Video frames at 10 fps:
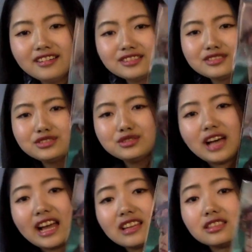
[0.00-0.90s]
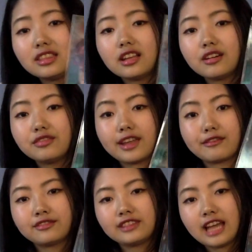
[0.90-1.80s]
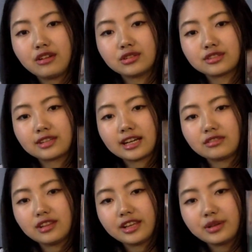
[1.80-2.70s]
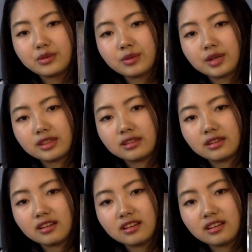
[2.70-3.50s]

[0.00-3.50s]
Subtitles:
Also, I love that flower crown. Like, what the?